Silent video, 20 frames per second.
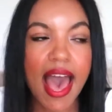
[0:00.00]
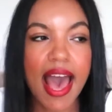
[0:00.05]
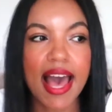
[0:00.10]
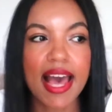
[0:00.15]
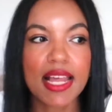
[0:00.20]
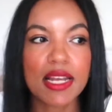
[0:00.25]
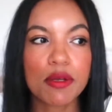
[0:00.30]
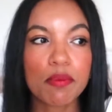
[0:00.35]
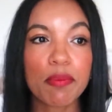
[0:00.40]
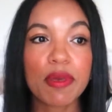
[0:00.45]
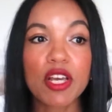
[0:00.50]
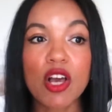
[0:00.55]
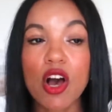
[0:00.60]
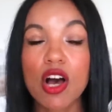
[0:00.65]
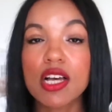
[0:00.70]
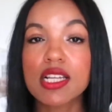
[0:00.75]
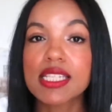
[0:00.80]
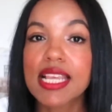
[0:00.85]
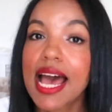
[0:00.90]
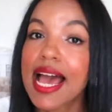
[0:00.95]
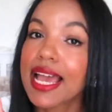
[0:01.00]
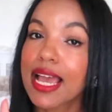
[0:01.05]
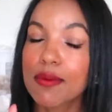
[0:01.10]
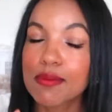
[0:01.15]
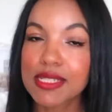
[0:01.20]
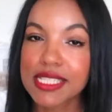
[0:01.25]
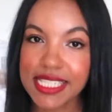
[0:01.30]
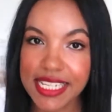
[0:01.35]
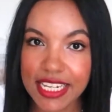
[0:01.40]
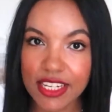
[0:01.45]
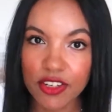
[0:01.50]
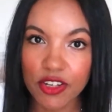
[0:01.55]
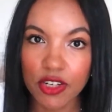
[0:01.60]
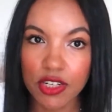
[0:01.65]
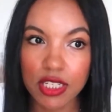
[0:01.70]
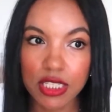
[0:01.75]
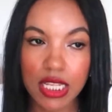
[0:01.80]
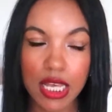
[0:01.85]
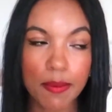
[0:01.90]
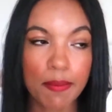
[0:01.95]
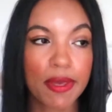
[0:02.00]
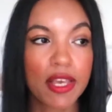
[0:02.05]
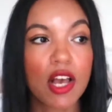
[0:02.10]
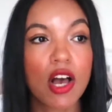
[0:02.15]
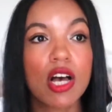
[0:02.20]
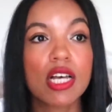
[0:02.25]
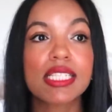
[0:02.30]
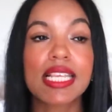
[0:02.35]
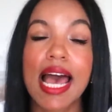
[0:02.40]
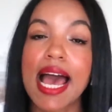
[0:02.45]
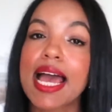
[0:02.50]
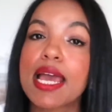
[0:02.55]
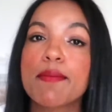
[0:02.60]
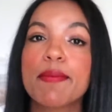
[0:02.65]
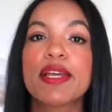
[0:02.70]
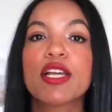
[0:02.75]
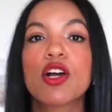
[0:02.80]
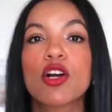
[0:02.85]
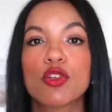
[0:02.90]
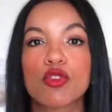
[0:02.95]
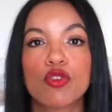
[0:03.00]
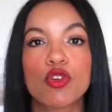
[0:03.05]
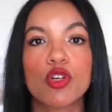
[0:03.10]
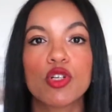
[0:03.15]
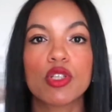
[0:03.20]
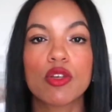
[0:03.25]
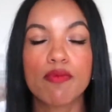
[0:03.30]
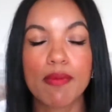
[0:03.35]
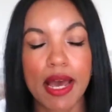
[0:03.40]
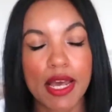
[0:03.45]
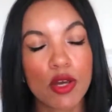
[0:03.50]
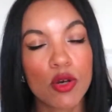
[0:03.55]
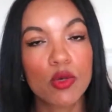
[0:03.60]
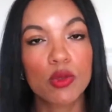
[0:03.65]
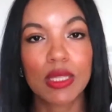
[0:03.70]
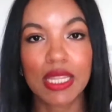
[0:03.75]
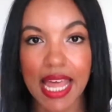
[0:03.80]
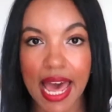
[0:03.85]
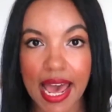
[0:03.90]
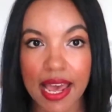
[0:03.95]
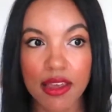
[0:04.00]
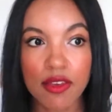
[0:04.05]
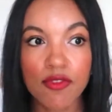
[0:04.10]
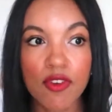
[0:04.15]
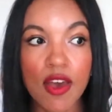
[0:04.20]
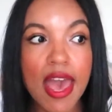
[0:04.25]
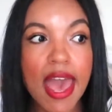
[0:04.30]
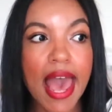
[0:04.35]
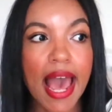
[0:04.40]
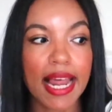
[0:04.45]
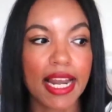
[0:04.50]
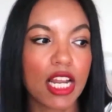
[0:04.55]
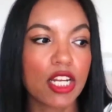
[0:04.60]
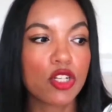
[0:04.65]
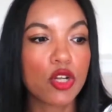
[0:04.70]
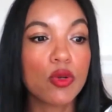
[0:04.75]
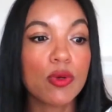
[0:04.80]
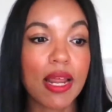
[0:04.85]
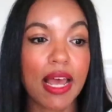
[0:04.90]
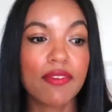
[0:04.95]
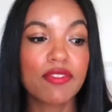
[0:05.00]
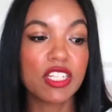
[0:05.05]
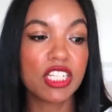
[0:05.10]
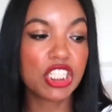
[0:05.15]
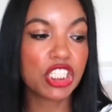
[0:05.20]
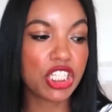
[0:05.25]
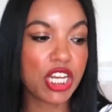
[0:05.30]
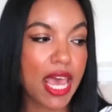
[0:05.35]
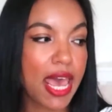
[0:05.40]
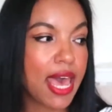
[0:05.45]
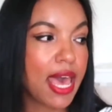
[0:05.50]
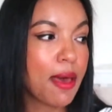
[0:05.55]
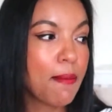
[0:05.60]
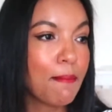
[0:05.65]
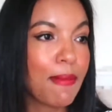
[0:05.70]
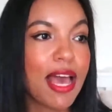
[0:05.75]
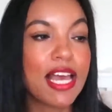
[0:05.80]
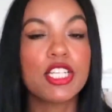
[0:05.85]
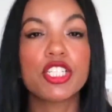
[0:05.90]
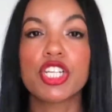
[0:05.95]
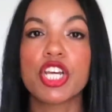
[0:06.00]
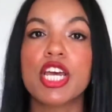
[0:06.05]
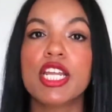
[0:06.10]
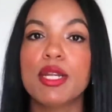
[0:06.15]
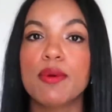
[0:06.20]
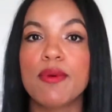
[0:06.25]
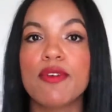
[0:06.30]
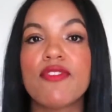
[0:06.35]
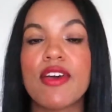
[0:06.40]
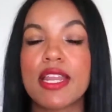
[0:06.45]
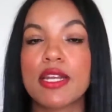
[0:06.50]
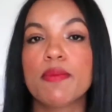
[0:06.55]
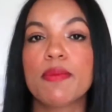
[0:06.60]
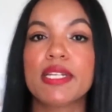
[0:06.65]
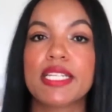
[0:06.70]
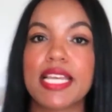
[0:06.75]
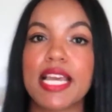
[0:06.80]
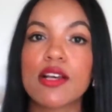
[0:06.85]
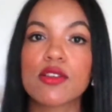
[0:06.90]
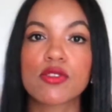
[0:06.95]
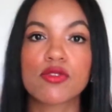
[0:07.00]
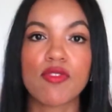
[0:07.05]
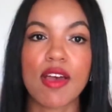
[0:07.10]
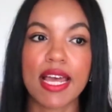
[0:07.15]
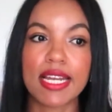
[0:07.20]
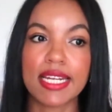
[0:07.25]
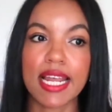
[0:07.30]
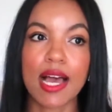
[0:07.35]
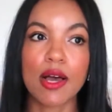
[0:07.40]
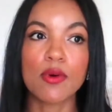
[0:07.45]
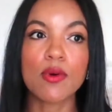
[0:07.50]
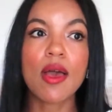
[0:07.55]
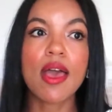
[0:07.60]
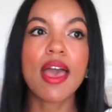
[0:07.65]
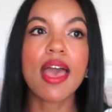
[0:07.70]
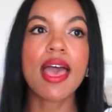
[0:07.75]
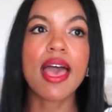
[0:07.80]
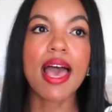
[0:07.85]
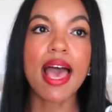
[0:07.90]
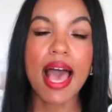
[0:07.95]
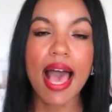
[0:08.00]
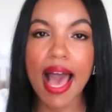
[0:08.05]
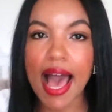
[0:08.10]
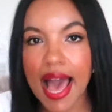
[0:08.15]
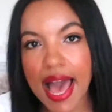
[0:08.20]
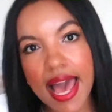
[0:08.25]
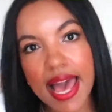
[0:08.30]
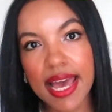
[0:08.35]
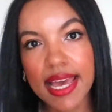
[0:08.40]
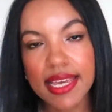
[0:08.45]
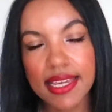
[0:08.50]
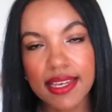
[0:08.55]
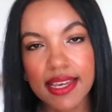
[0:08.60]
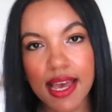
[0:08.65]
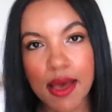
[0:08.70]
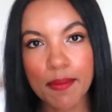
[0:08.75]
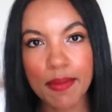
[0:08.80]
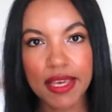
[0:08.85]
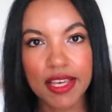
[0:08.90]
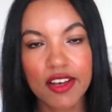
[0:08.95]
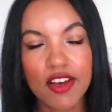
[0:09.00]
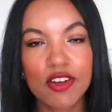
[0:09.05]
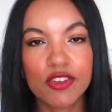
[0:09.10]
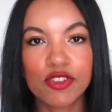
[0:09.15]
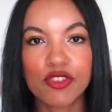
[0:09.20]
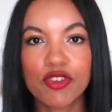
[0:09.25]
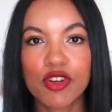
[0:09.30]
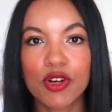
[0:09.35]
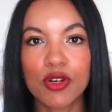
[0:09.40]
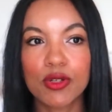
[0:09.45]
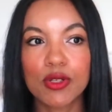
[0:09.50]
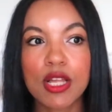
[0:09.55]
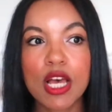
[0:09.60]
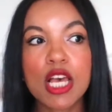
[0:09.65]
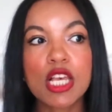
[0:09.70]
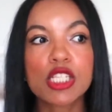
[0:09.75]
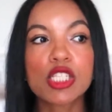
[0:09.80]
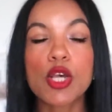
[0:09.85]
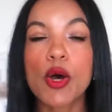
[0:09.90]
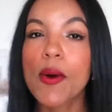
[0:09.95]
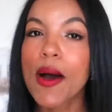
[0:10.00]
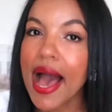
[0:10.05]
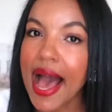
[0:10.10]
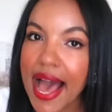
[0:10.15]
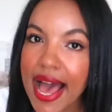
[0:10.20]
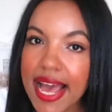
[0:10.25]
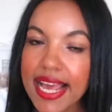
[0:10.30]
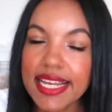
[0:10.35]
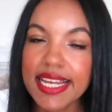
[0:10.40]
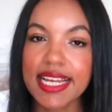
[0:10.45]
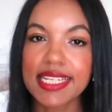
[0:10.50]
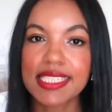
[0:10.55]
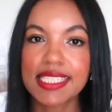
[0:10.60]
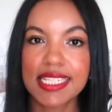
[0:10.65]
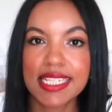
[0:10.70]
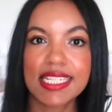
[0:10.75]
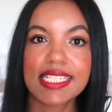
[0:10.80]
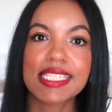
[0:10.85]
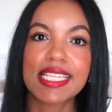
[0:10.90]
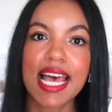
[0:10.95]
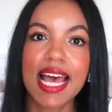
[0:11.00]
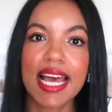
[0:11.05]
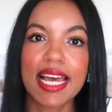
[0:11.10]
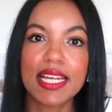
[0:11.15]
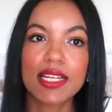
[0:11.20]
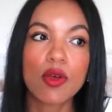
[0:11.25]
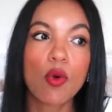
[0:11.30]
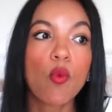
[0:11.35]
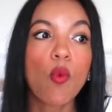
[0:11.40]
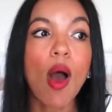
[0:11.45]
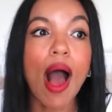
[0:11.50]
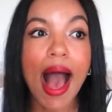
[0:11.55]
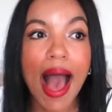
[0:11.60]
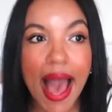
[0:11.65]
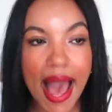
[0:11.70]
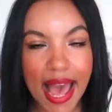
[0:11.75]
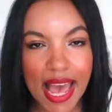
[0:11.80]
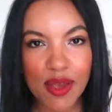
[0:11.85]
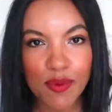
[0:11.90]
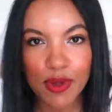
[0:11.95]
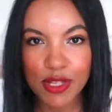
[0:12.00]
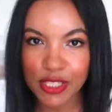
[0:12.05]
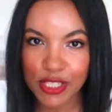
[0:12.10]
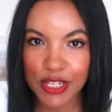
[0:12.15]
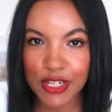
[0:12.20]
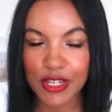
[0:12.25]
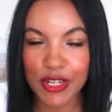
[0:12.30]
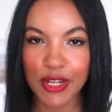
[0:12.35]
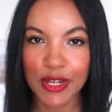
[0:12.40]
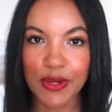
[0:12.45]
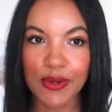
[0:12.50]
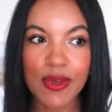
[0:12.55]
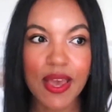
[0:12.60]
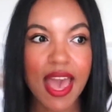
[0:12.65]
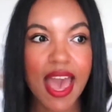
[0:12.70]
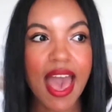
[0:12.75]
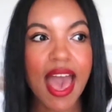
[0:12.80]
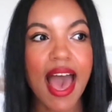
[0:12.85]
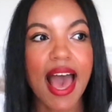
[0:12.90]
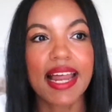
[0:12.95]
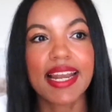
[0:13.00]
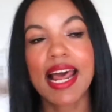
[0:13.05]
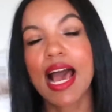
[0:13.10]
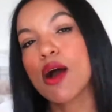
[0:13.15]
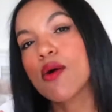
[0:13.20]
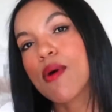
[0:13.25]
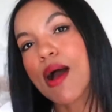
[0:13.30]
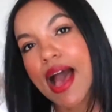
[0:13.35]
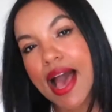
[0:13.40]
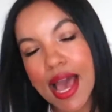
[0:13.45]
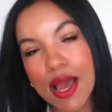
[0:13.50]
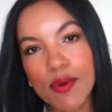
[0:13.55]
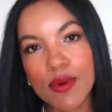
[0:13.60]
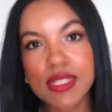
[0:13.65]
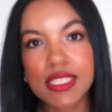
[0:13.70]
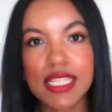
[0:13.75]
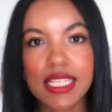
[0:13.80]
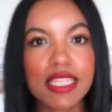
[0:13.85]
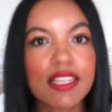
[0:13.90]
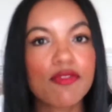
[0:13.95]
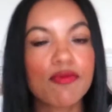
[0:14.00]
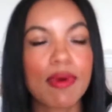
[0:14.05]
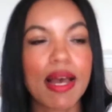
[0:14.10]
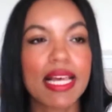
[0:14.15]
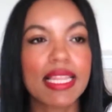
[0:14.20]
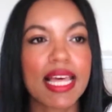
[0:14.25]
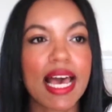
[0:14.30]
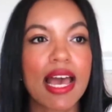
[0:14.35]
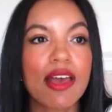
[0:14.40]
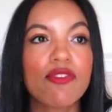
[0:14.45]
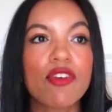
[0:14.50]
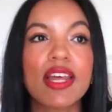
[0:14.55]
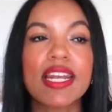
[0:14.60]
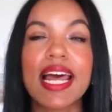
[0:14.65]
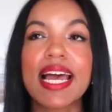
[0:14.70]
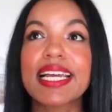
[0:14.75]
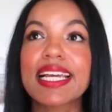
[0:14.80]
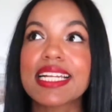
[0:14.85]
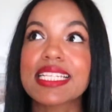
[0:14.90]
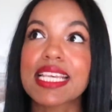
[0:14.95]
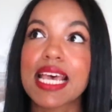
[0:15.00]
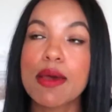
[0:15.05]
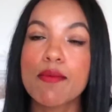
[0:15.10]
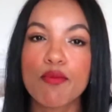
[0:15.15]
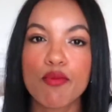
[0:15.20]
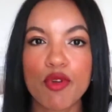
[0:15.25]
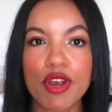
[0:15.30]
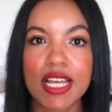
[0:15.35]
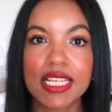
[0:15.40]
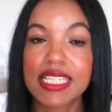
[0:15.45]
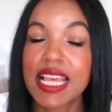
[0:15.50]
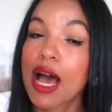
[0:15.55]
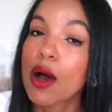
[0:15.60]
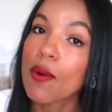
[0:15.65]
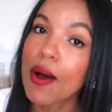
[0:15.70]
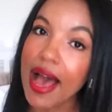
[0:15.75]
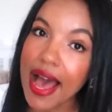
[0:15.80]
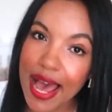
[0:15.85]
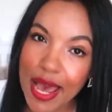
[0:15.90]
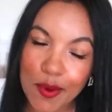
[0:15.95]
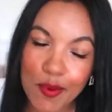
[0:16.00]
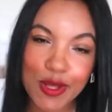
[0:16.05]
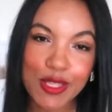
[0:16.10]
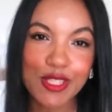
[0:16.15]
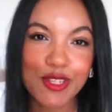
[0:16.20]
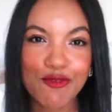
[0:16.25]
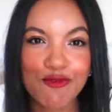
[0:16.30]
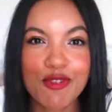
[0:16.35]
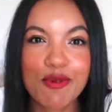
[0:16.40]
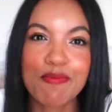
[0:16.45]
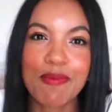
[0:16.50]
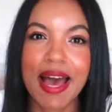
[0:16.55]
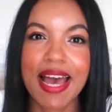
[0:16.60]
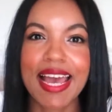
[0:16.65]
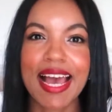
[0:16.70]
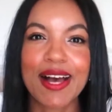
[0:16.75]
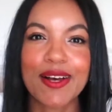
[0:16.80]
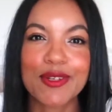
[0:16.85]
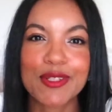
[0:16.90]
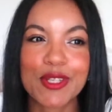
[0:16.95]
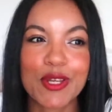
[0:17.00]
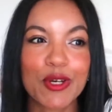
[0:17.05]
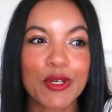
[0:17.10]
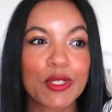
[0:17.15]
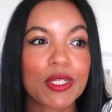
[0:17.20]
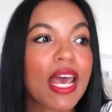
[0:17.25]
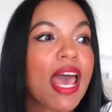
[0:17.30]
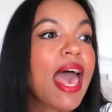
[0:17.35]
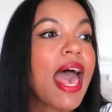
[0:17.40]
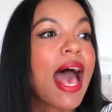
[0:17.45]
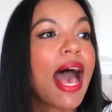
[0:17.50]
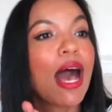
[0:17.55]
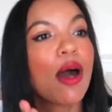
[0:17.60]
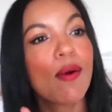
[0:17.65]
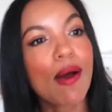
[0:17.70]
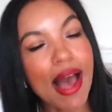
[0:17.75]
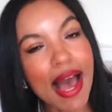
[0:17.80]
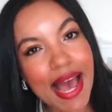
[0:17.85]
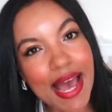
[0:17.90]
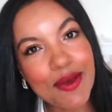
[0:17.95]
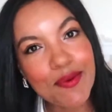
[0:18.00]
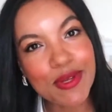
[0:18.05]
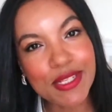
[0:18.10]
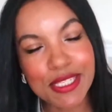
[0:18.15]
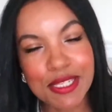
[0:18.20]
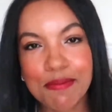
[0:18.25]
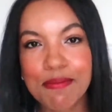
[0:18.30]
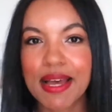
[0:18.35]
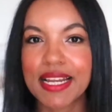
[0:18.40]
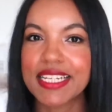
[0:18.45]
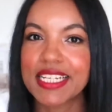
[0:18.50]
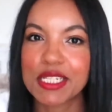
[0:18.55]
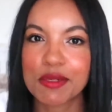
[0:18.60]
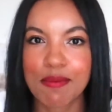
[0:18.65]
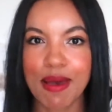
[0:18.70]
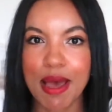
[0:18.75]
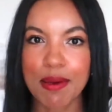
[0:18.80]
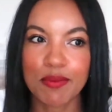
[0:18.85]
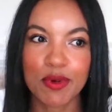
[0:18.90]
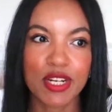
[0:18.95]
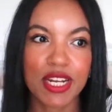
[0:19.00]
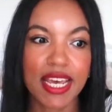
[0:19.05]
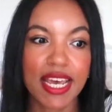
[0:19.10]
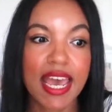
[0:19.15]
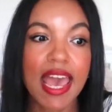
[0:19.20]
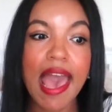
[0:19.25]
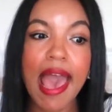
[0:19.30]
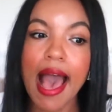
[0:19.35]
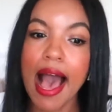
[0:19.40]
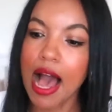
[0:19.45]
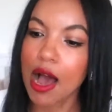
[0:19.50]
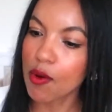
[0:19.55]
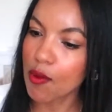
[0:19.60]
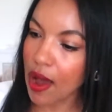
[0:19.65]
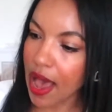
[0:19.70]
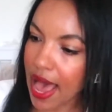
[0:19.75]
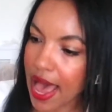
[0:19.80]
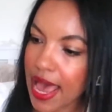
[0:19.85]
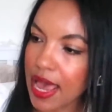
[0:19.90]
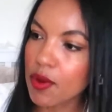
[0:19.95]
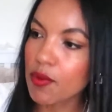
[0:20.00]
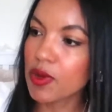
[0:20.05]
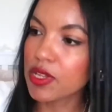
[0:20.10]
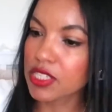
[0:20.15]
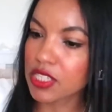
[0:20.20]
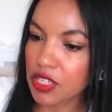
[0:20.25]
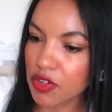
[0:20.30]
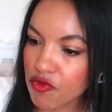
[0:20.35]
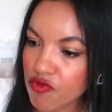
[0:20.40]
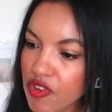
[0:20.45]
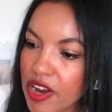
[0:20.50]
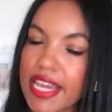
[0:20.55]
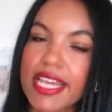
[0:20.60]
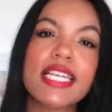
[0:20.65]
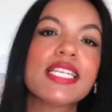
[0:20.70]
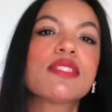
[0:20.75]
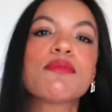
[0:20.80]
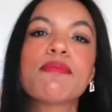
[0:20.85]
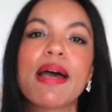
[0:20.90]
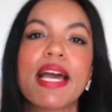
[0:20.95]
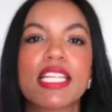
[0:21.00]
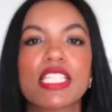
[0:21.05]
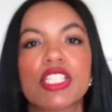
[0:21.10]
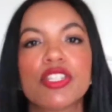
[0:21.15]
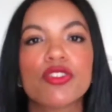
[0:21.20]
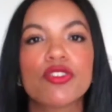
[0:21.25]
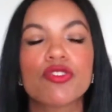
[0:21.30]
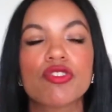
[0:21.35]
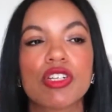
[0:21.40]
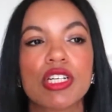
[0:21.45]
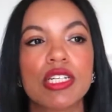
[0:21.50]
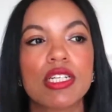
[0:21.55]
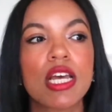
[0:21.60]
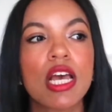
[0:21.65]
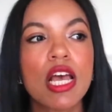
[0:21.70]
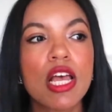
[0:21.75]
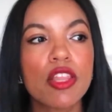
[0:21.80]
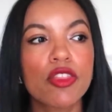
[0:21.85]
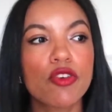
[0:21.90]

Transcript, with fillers: And because I am single, and because I am in control of my own life, and I don't have to share my journey with anybody else right now, I am in control. So I get to decide what I want to do and how I want to live my life, and I get to embrace how I want to run my household, how I want to manage my money, how I want to raise my children.